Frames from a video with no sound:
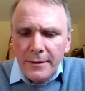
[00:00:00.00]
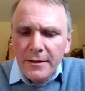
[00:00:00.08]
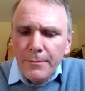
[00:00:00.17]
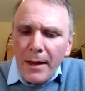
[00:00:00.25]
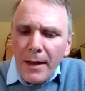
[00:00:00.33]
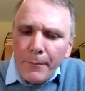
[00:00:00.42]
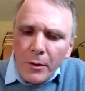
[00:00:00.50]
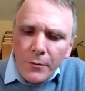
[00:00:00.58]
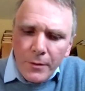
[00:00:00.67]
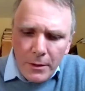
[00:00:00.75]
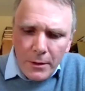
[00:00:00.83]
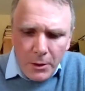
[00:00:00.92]
its
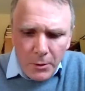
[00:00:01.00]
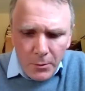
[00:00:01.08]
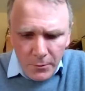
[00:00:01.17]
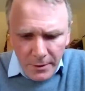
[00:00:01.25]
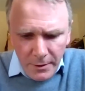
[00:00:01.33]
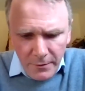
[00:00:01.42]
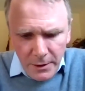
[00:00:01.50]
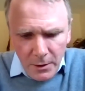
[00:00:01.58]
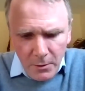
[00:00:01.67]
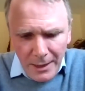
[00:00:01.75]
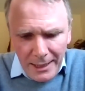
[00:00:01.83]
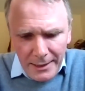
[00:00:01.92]
members lose
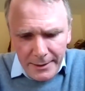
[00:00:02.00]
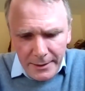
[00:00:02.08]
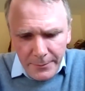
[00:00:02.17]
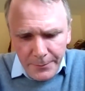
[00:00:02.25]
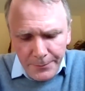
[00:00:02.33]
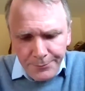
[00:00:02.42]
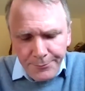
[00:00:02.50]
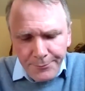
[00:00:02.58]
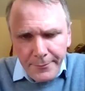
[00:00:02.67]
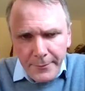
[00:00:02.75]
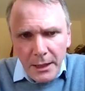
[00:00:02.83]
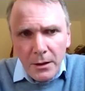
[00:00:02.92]
individuality.
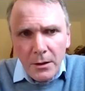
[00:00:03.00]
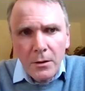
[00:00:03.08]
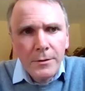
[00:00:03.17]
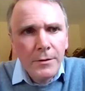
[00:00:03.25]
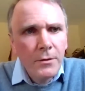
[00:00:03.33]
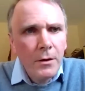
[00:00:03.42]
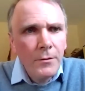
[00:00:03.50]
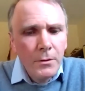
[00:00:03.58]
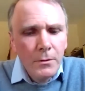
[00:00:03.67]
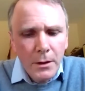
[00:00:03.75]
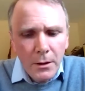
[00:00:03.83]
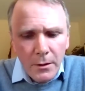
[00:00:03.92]
A herd is
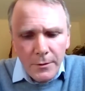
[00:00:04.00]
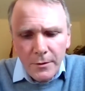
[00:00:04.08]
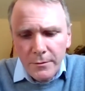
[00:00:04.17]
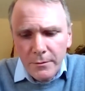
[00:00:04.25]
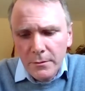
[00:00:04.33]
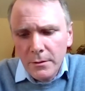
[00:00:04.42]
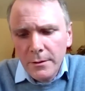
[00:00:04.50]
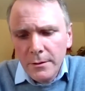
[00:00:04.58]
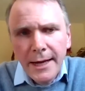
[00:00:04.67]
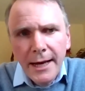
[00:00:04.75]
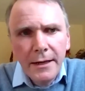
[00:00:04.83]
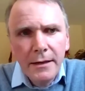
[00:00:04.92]
also herded,
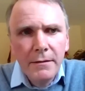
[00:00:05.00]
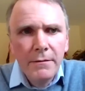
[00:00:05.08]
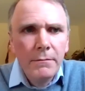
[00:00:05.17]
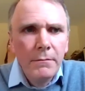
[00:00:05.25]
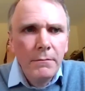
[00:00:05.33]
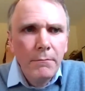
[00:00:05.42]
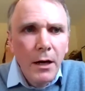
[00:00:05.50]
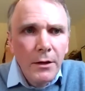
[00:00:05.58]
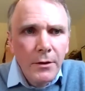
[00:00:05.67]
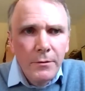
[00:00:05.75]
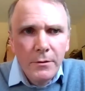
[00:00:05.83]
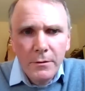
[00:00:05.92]
contained,
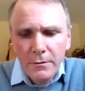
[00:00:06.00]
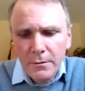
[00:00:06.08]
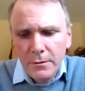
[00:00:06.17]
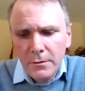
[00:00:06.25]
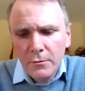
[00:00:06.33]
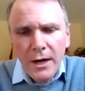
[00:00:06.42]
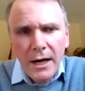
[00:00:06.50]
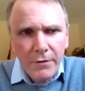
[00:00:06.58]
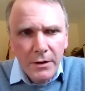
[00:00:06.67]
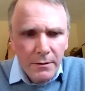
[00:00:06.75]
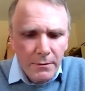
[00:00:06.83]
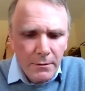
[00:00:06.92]
monitored,
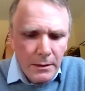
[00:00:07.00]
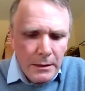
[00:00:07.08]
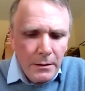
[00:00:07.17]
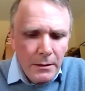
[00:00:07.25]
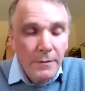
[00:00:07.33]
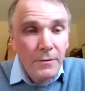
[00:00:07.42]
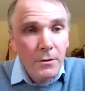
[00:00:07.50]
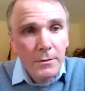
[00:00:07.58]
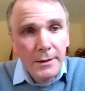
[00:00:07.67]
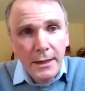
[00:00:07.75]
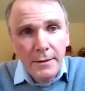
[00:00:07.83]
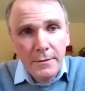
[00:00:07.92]
trafficked, in
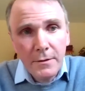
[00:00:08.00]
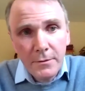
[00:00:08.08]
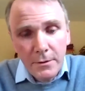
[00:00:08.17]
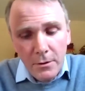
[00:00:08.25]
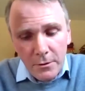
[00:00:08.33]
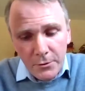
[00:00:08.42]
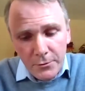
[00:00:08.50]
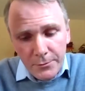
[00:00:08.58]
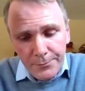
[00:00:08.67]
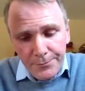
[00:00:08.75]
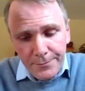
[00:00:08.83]
certain cases slaughtered.